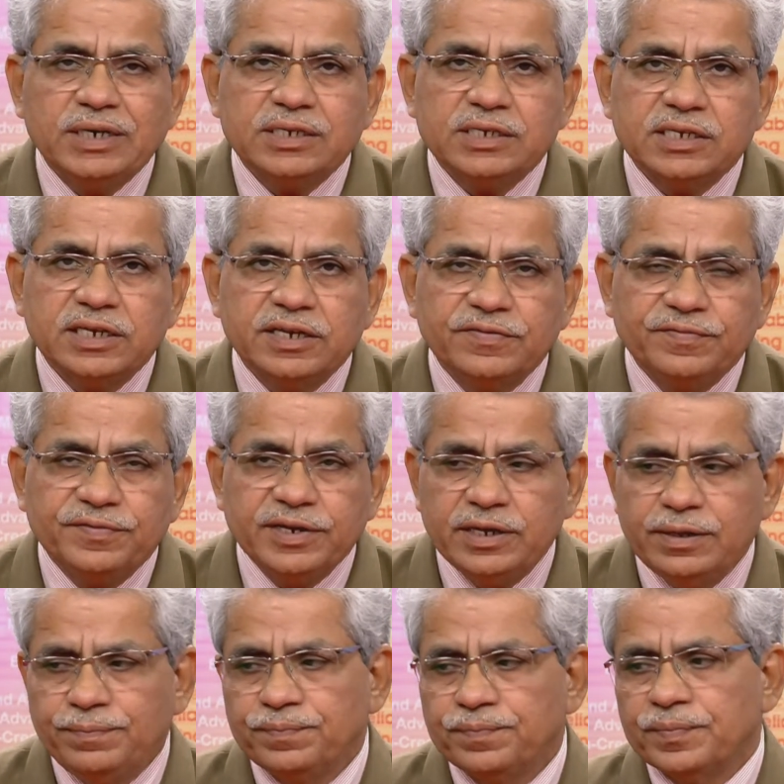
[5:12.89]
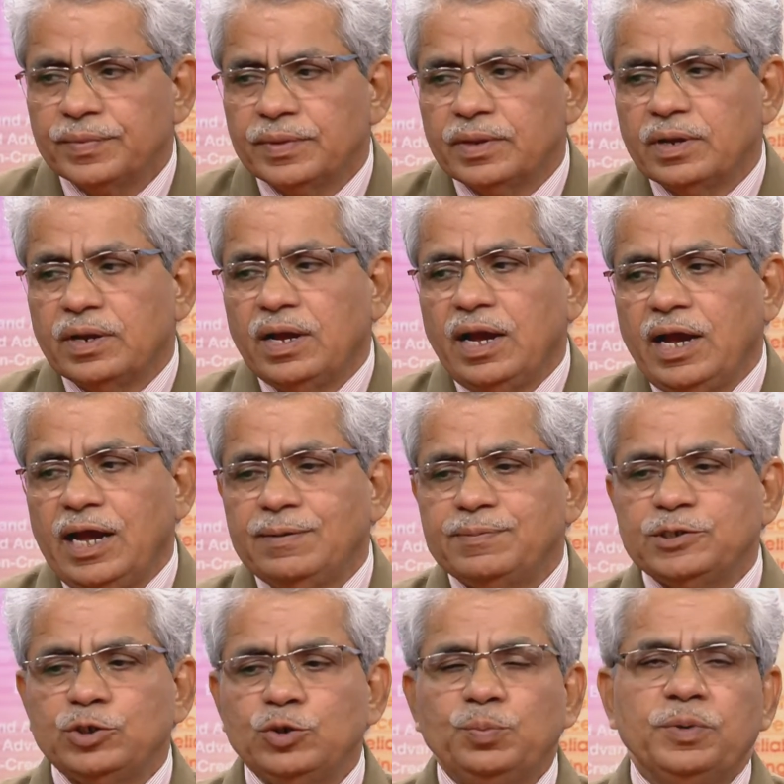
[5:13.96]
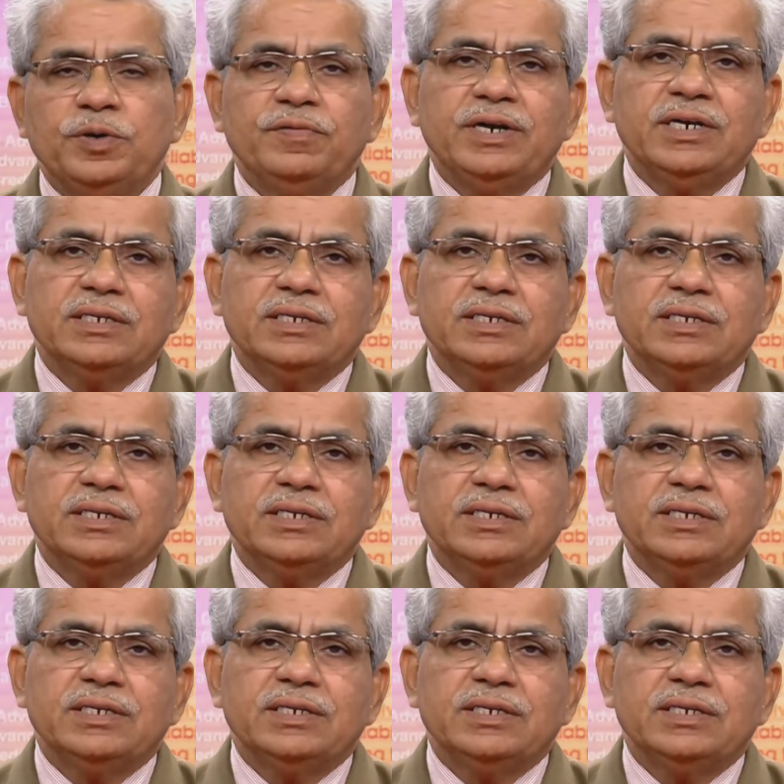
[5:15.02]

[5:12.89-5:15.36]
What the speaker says: safety helps to prevent the